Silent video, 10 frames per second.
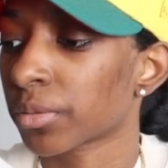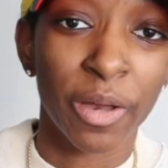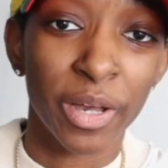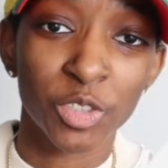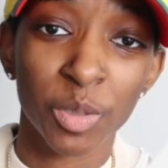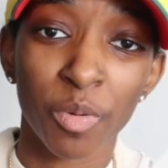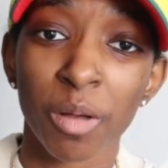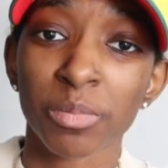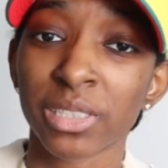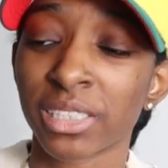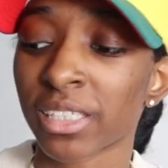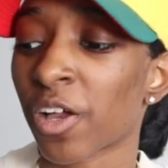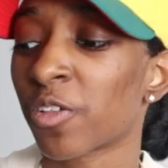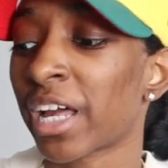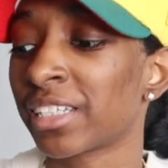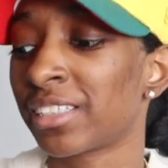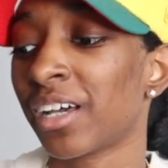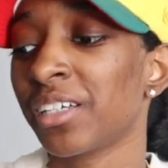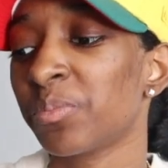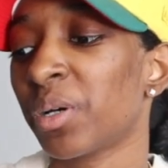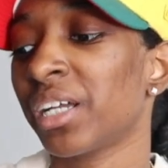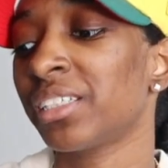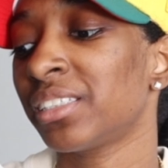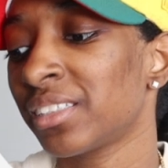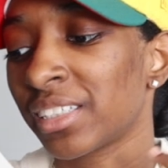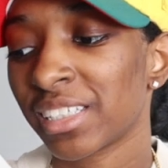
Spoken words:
Now, as you can probably tell, that done button